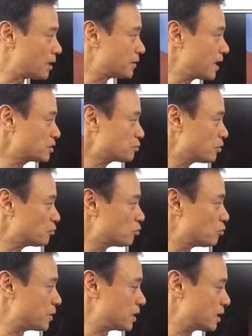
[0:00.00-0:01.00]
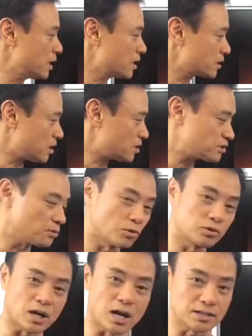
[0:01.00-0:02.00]
Next one will be custom
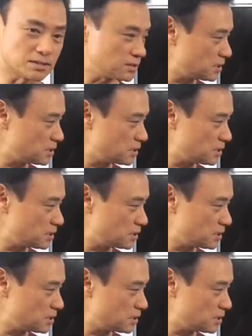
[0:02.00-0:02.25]
orthotics.